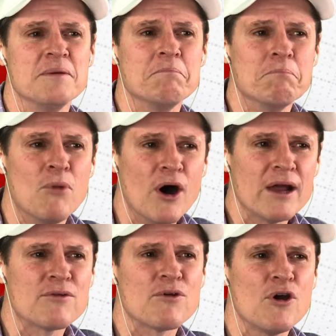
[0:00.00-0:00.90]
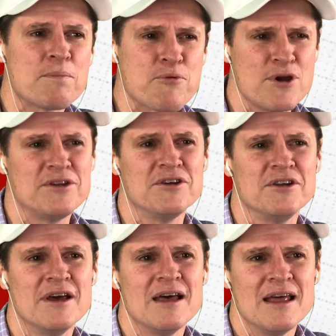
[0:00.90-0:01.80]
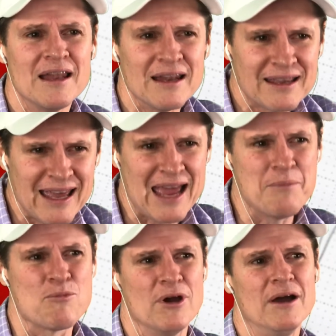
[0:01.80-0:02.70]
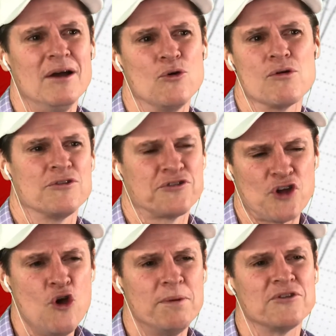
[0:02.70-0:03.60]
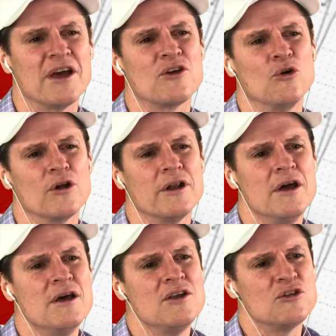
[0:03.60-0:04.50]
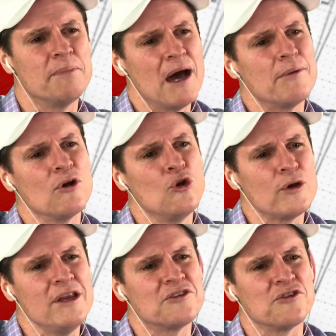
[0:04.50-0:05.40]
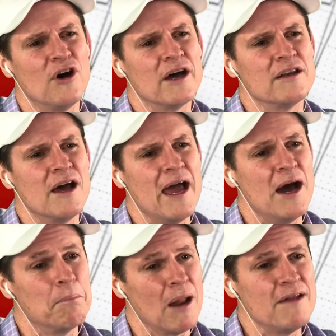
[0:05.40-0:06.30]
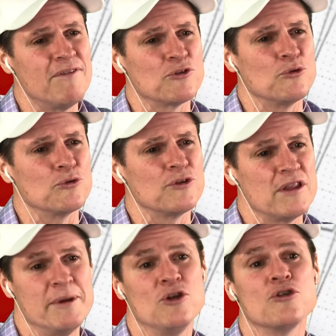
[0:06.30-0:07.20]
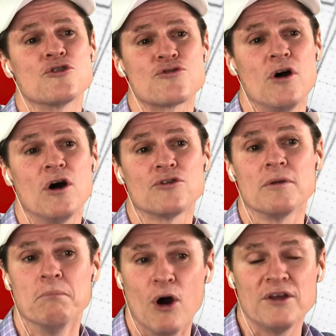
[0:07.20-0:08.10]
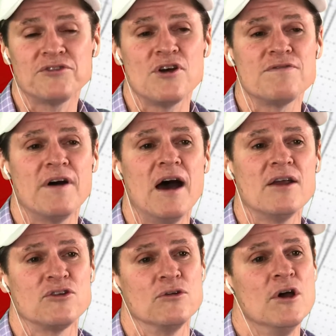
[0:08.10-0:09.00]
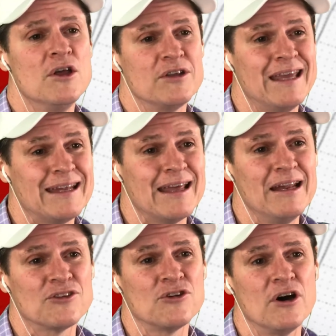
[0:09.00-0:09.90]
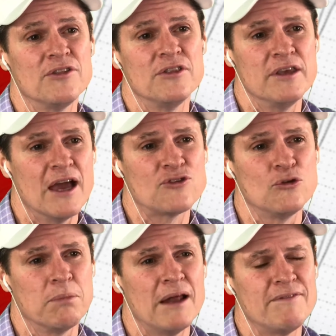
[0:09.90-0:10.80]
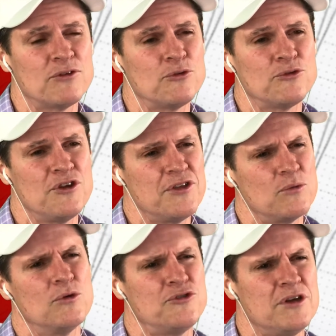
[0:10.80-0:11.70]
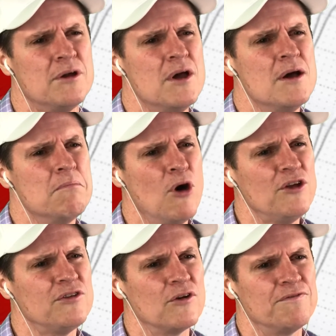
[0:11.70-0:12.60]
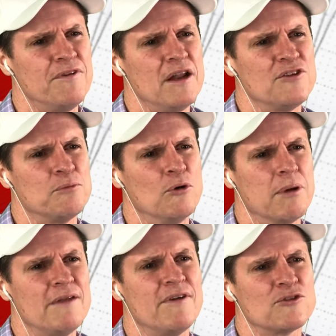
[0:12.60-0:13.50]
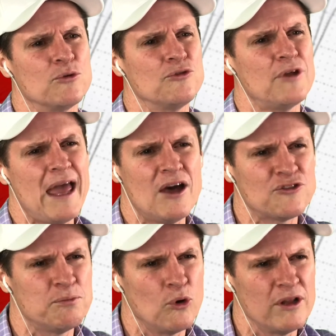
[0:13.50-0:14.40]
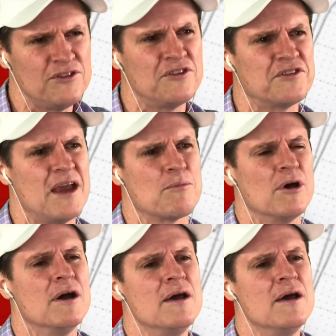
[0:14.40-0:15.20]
micro-printed camera, or a scope as they call it, to be able to look inside our blood vessels. Now, they've been doing the trials on mice so far to get down inside the actual blood vessels. And you think, well, gee, mice have got fairly small blood vessels. How small is this camera?